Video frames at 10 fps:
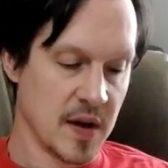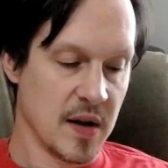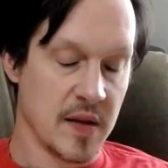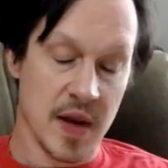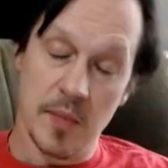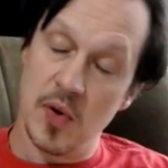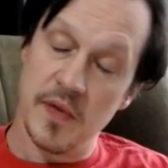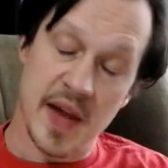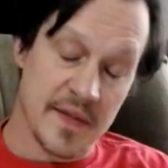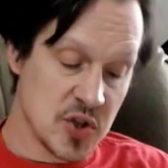The Emperor of the
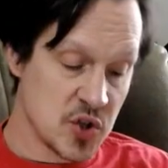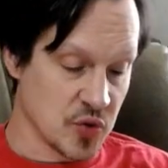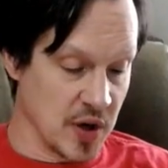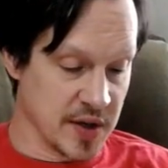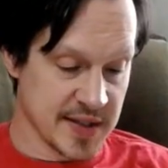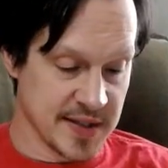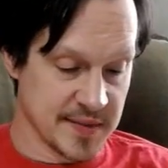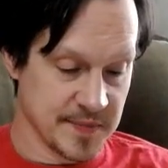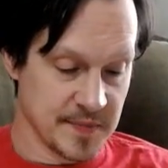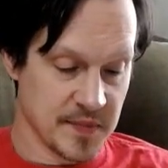Heavens shrugged.
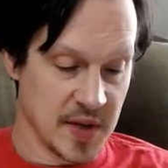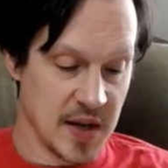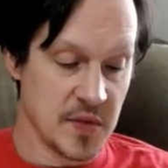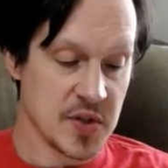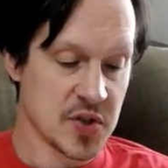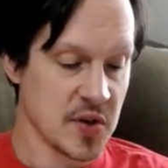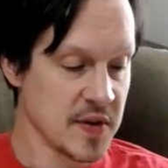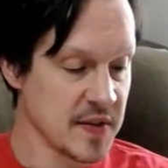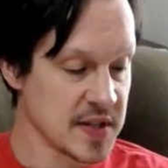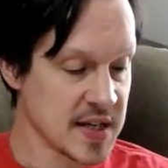He was certain
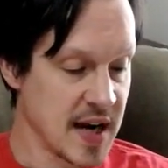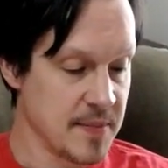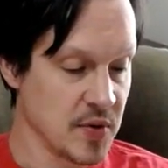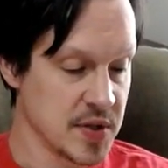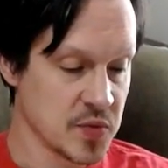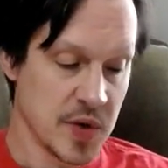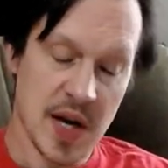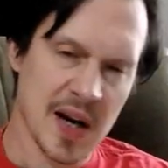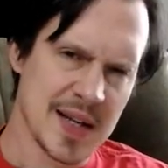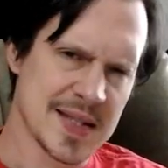that the Sky Prince would
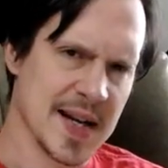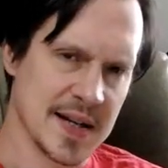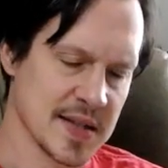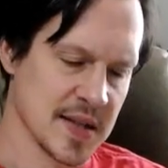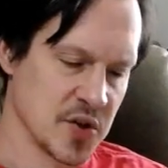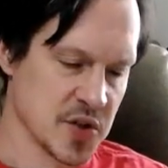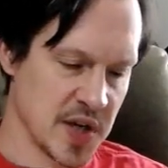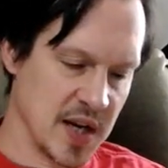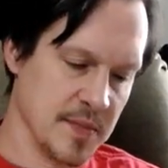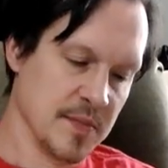not consent to such a
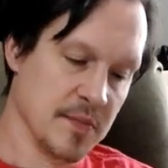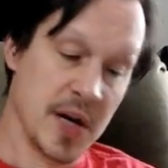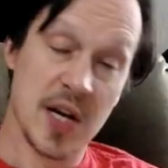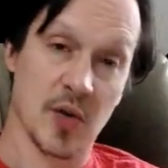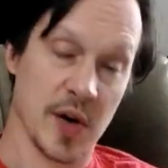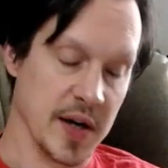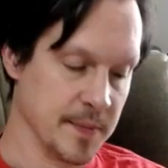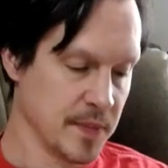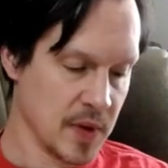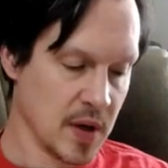scheme, but he agreed.
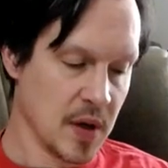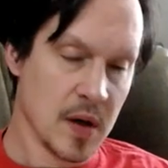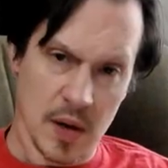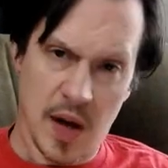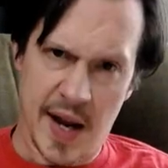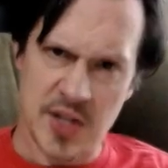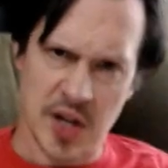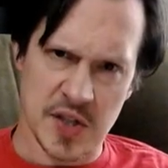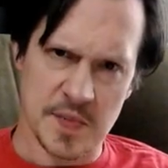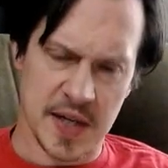"I
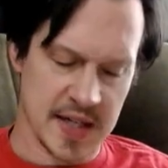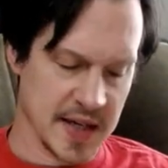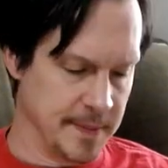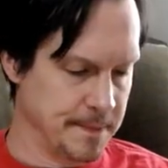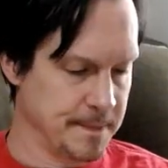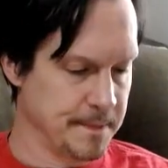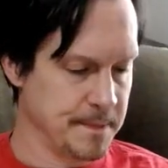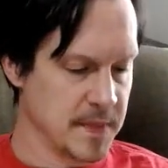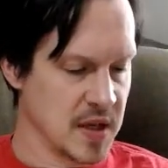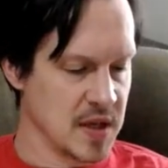shall speak to him,"
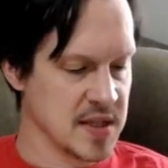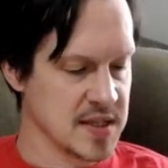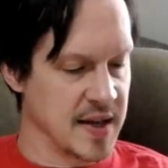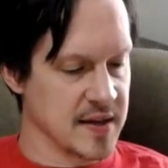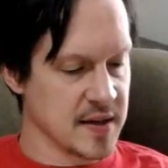he said.